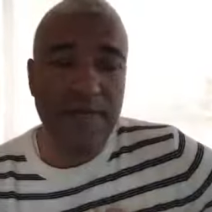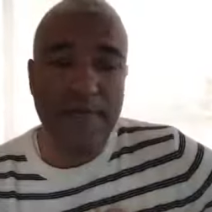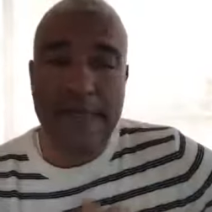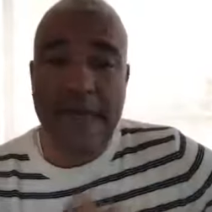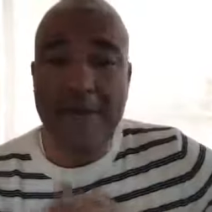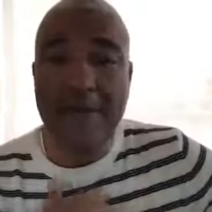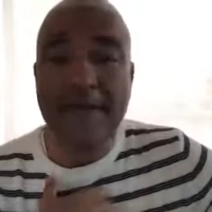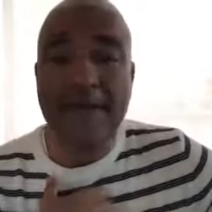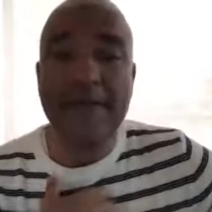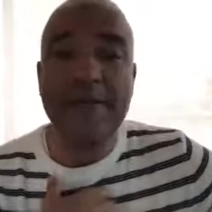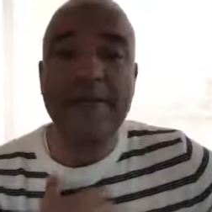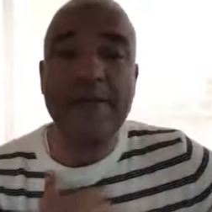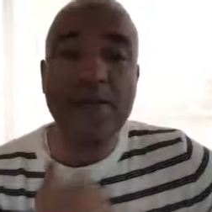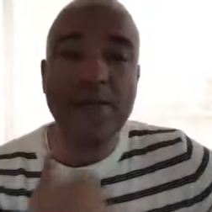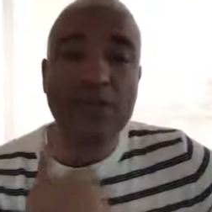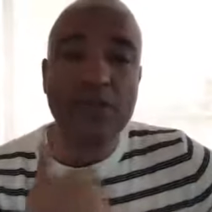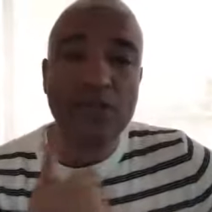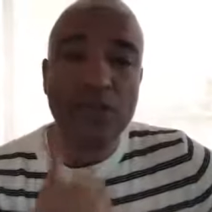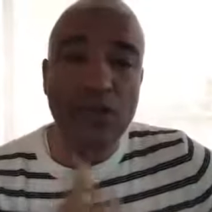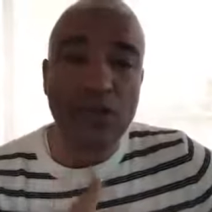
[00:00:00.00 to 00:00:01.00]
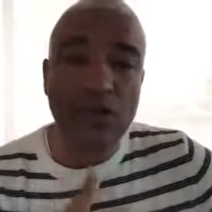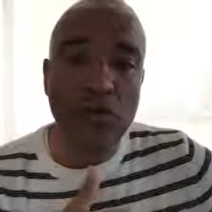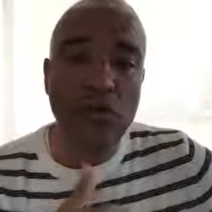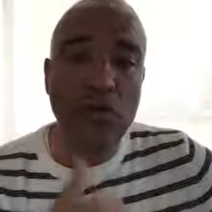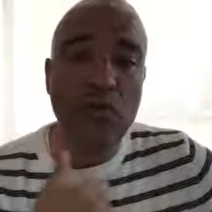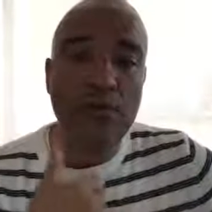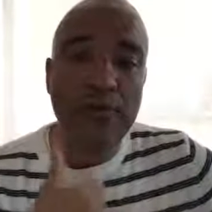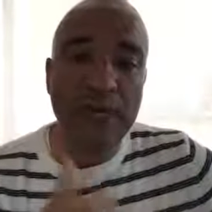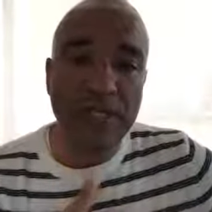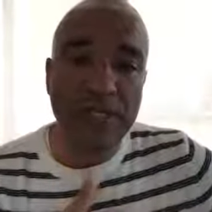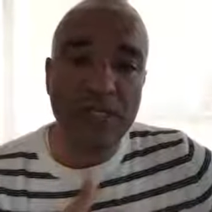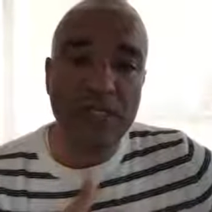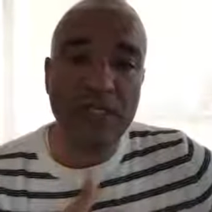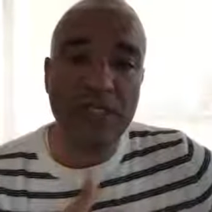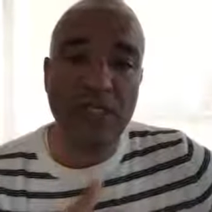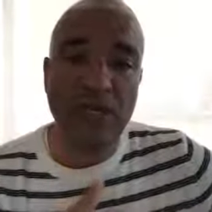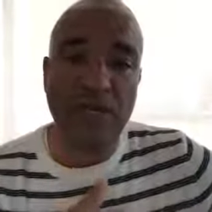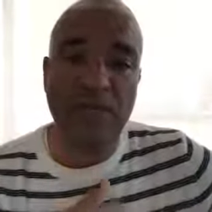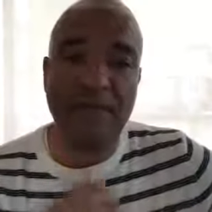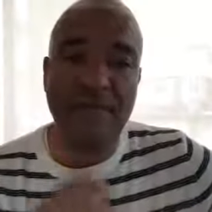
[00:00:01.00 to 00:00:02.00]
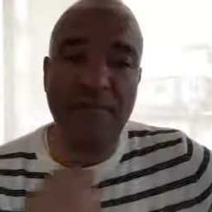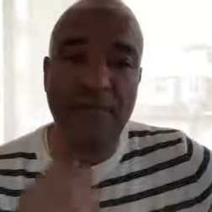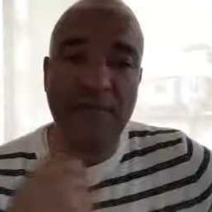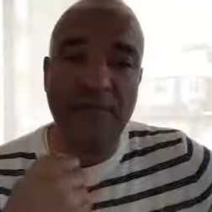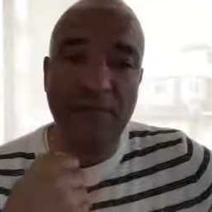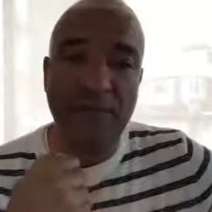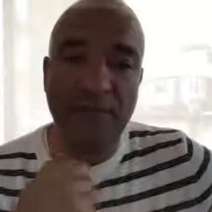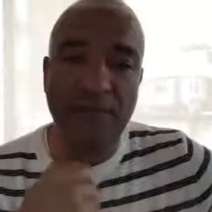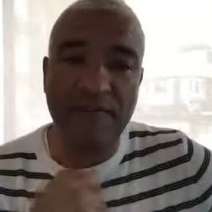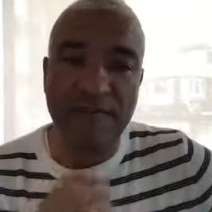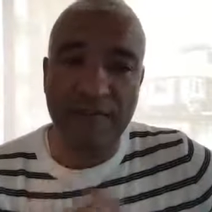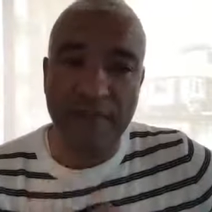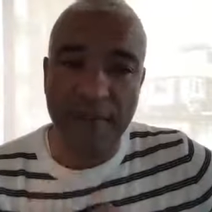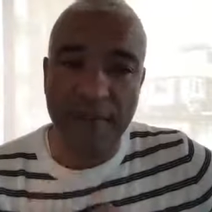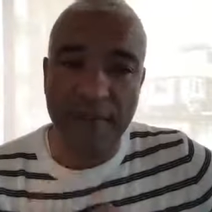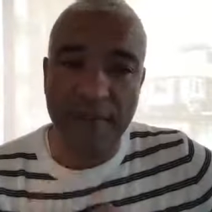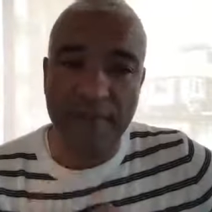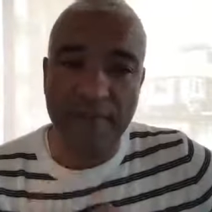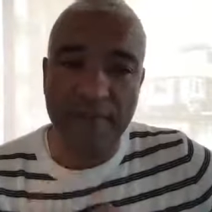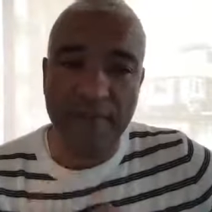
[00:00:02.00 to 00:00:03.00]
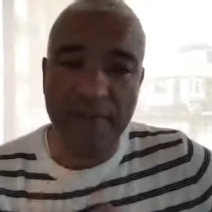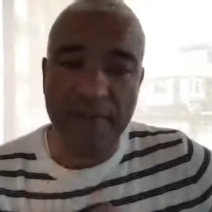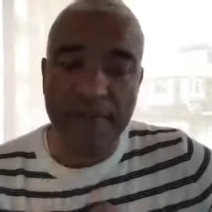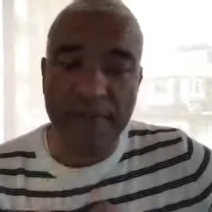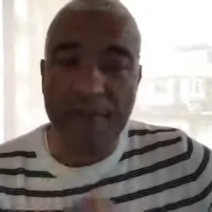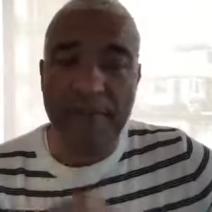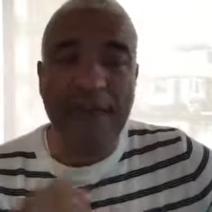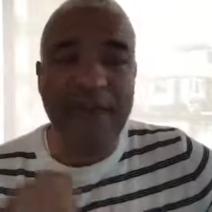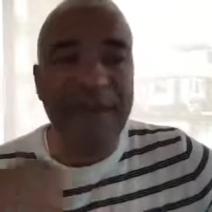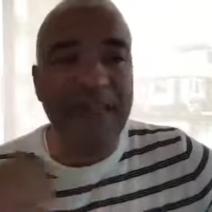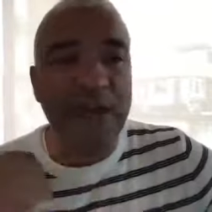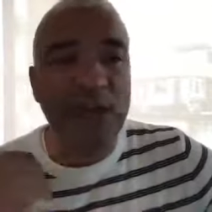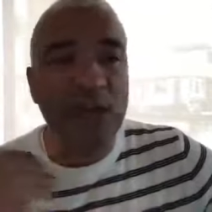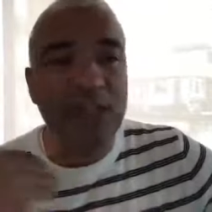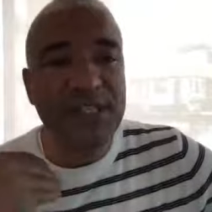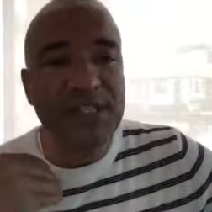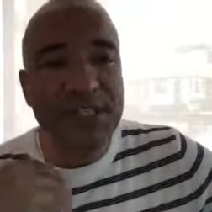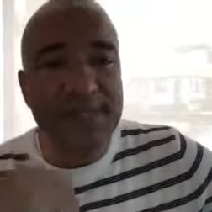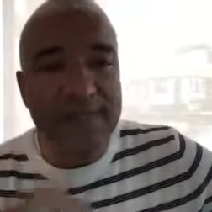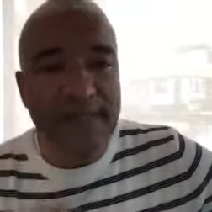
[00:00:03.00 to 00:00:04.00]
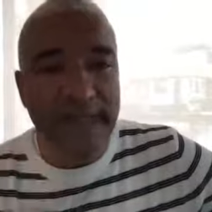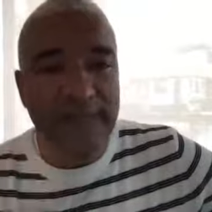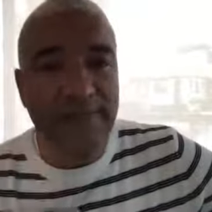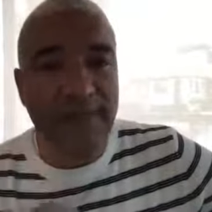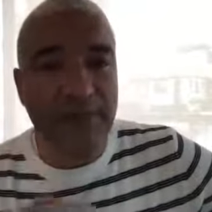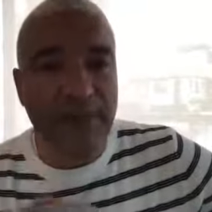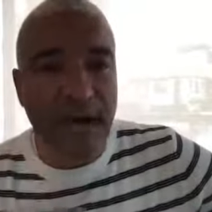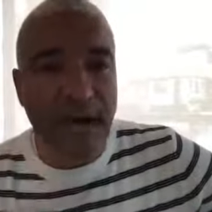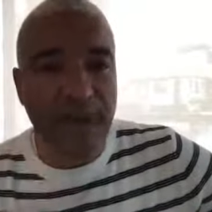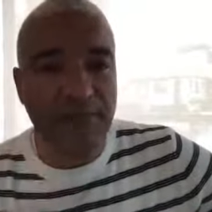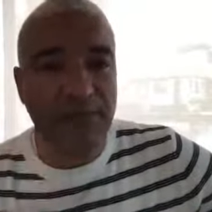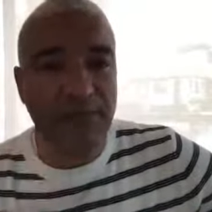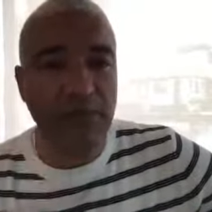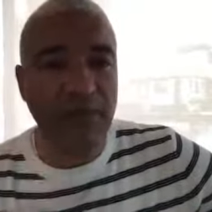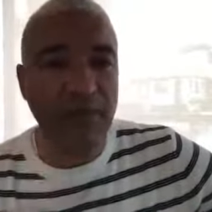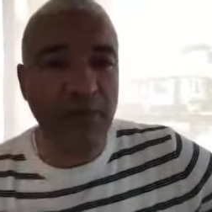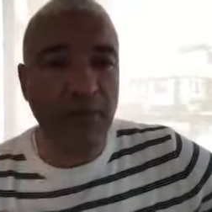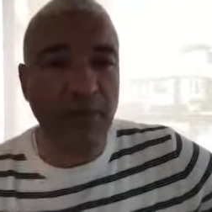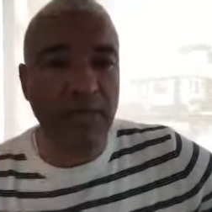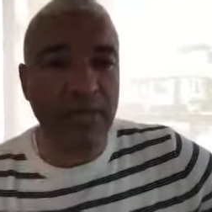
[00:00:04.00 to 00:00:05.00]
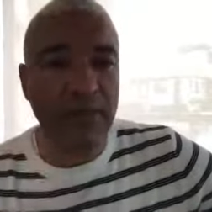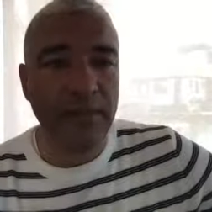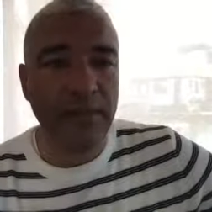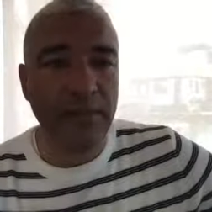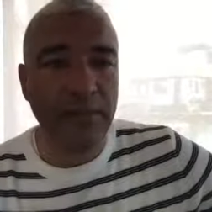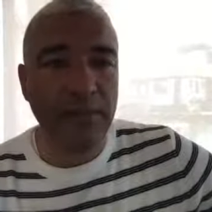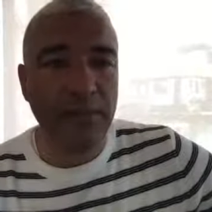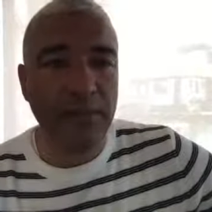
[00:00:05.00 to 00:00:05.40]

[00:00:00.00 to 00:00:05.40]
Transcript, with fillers: I mean, there's so much stuff that we've done, but that was never an option to quit.